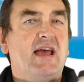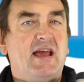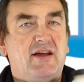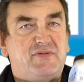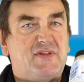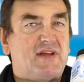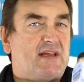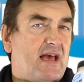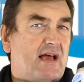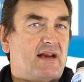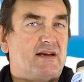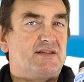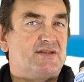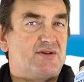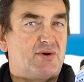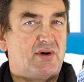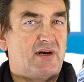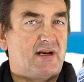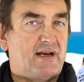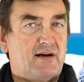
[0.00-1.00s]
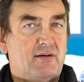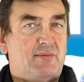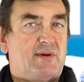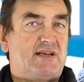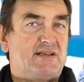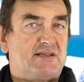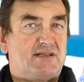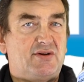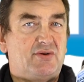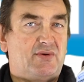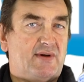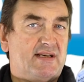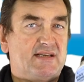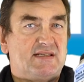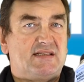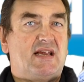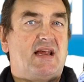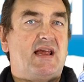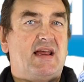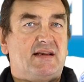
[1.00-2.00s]
if the colours are a little bit too
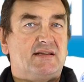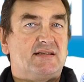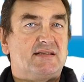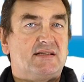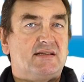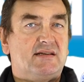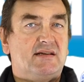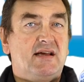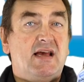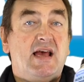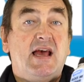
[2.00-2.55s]
intense.